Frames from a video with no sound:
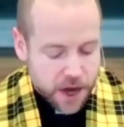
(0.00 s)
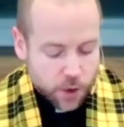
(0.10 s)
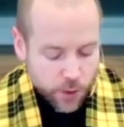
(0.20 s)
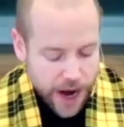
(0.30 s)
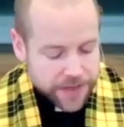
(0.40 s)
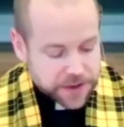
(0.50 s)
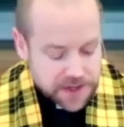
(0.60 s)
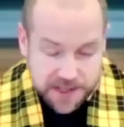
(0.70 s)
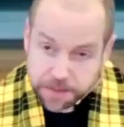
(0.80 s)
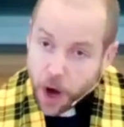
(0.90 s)
rather
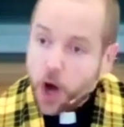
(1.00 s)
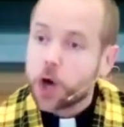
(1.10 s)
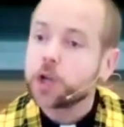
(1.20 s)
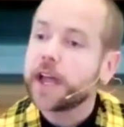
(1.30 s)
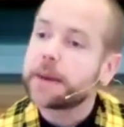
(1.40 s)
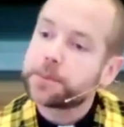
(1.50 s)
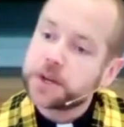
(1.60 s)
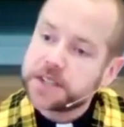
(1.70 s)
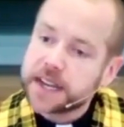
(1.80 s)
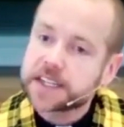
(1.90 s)
small and
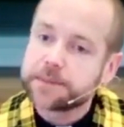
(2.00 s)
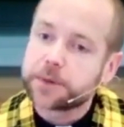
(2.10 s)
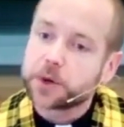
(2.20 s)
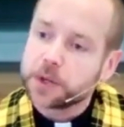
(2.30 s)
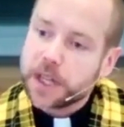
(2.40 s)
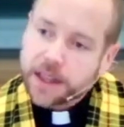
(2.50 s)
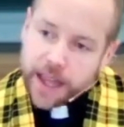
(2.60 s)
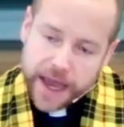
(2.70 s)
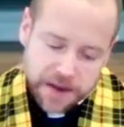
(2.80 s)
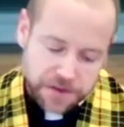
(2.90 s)
predictable
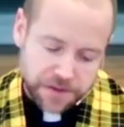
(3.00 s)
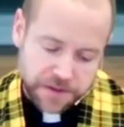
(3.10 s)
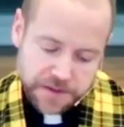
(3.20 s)
life.